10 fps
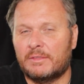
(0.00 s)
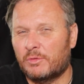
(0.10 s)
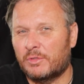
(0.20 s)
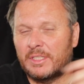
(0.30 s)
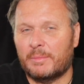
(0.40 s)
And if
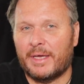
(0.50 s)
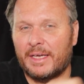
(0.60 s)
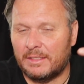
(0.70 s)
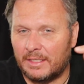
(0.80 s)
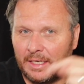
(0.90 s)
you want to skip
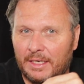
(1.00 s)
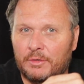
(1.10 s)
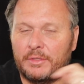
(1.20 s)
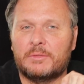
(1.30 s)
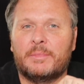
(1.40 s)
ahead,
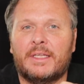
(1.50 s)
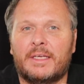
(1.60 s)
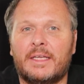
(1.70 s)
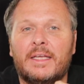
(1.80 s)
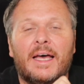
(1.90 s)
click on this minute